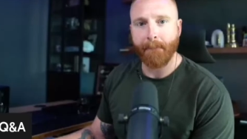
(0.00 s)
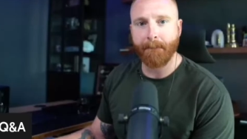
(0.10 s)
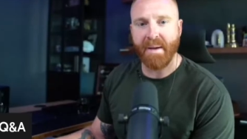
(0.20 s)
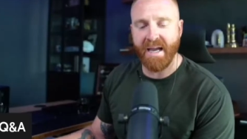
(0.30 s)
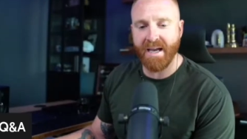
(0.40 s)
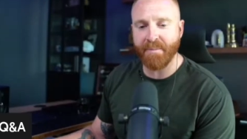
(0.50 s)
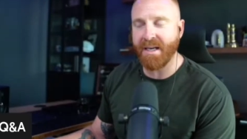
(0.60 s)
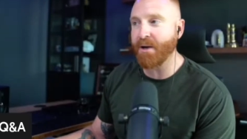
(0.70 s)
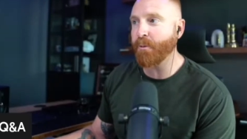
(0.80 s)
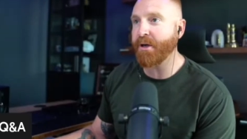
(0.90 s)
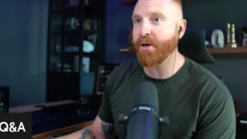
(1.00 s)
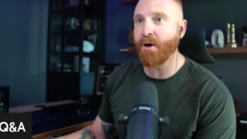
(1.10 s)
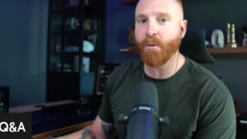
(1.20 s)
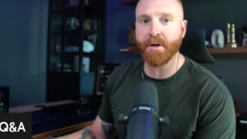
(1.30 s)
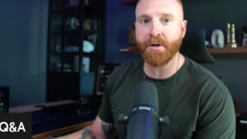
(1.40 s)
Bam, here we
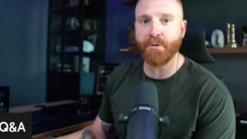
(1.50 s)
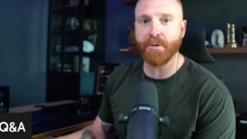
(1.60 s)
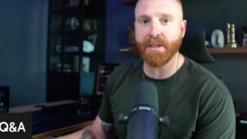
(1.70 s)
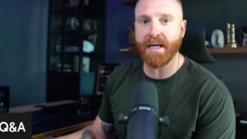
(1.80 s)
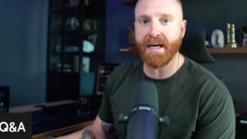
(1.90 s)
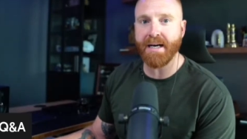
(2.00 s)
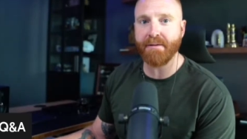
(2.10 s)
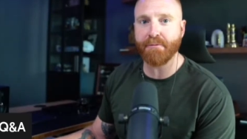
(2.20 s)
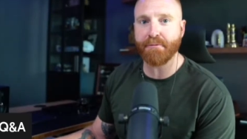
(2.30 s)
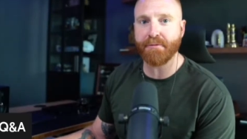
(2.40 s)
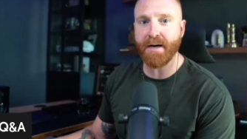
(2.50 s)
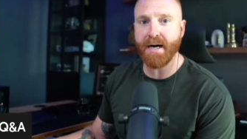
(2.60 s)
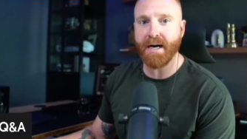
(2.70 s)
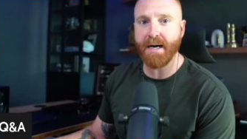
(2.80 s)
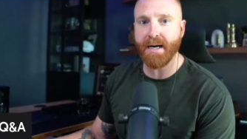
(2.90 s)
go. We're going to do a live,
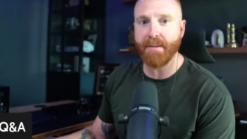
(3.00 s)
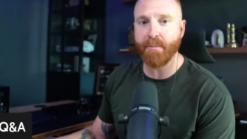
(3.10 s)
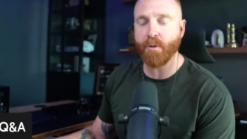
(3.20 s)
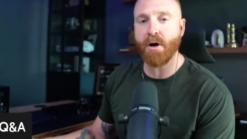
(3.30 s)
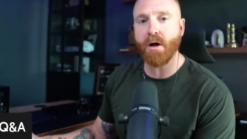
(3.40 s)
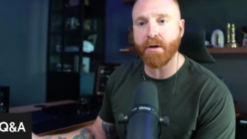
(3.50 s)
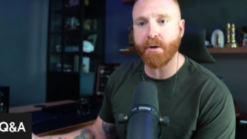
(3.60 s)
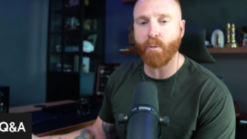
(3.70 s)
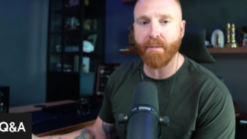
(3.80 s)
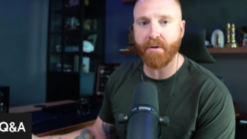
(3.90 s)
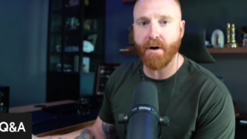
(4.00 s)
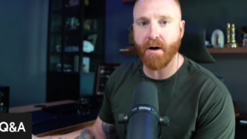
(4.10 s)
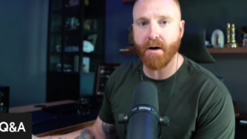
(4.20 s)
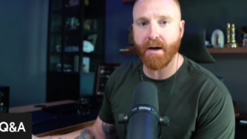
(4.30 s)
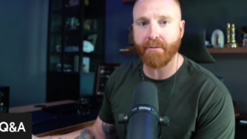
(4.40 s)
um, we're calling it a
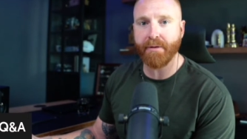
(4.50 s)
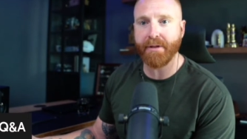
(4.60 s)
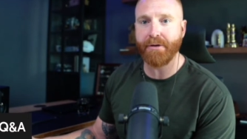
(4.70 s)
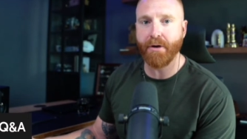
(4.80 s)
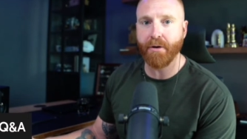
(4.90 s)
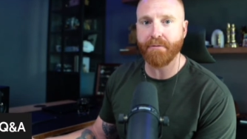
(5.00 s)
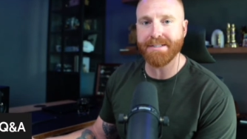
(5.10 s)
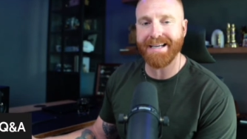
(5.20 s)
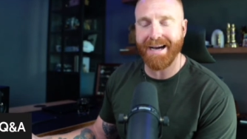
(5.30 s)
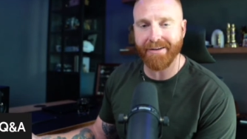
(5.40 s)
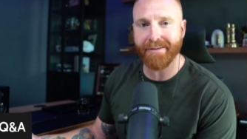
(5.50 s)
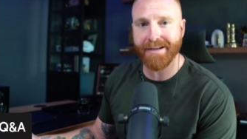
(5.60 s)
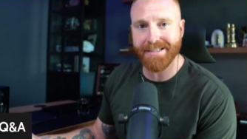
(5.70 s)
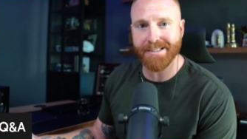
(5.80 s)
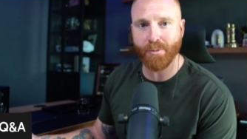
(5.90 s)
webinar. I don't really know if it's
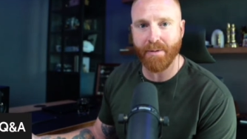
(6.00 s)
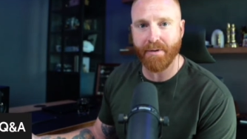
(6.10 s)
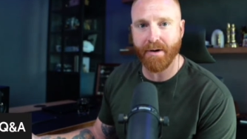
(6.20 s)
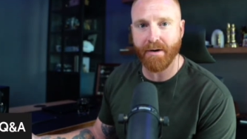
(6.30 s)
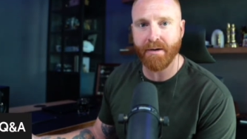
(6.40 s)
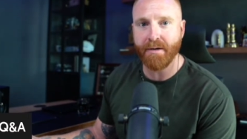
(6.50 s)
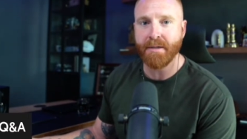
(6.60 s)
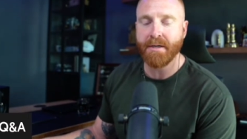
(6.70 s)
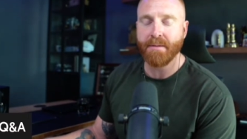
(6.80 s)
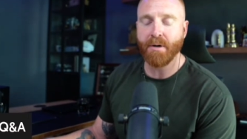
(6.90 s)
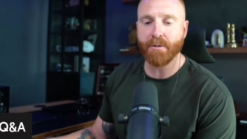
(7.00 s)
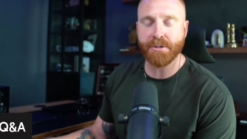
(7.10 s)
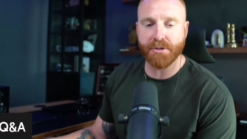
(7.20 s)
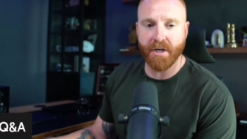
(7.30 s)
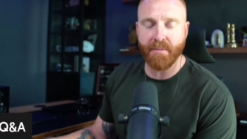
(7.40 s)
categorized as a webinar, but we're
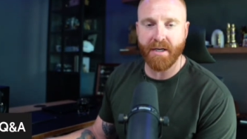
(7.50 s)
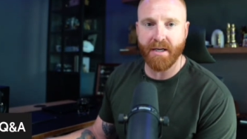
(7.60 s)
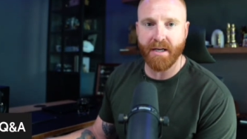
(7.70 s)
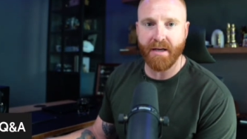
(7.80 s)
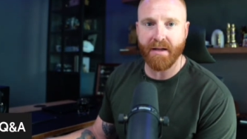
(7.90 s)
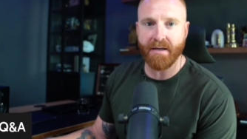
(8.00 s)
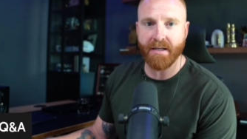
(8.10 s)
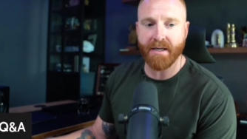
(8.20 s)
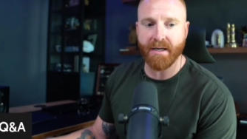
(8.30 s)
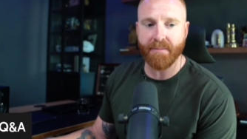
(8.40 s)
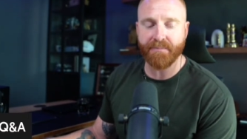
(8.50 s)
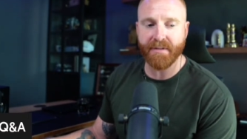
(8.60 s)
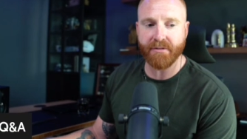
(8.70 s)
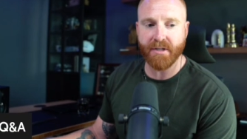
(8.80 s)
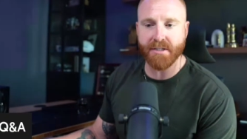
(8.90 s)
streaming it. And um,
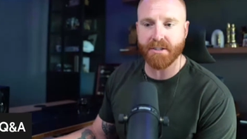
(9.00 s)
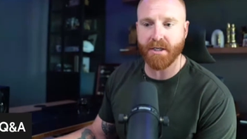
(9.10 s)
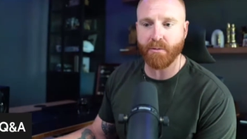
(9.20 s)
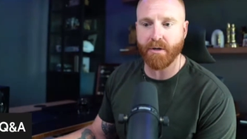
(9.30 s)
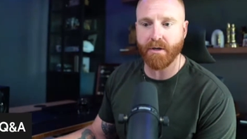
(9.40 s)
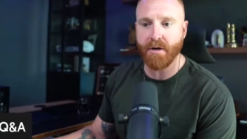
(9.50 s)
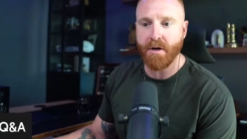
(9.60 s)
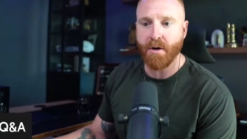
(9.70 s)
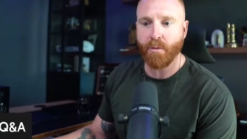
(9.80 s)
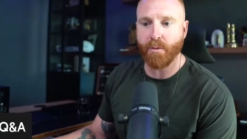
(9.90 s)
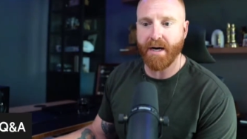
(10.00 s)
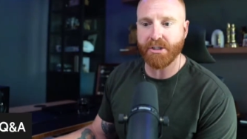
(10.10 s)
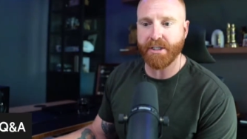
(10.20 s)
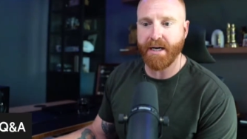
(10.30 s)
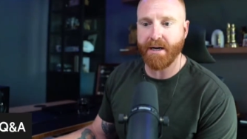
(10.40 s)
this all started where, where
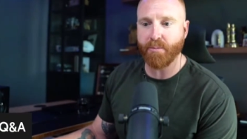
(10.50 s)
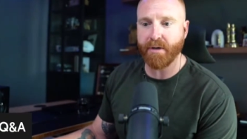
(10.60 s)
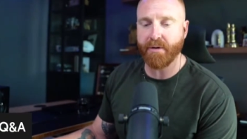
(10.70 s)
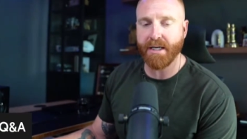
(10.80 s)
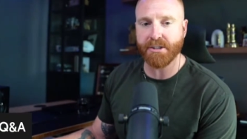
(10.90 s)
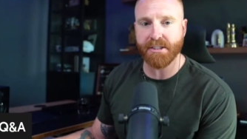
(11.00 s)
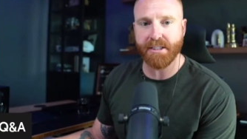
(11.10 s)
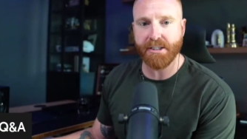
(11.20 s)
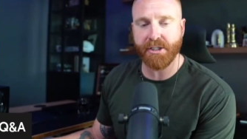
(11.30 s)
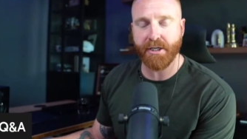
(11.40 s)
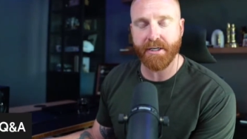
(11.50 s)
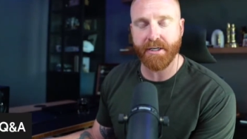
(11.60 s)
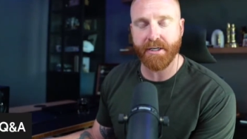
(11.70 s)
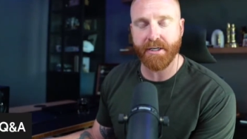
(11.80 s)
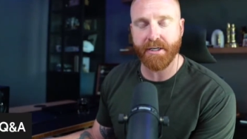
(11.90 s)
Raj and I, and I'll bring Raj to the stage here in a
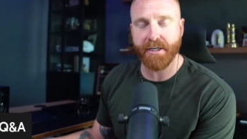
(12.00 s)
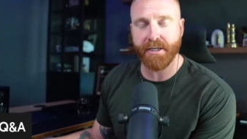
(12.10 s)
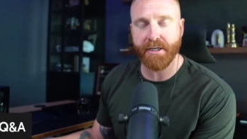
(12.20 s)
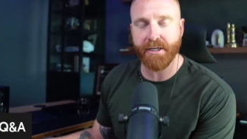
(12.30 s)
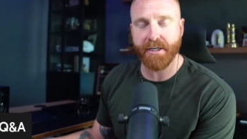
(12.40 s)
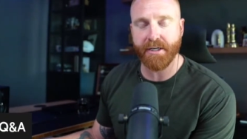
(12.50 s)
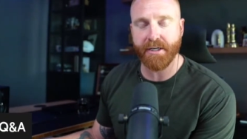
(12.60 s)
second, but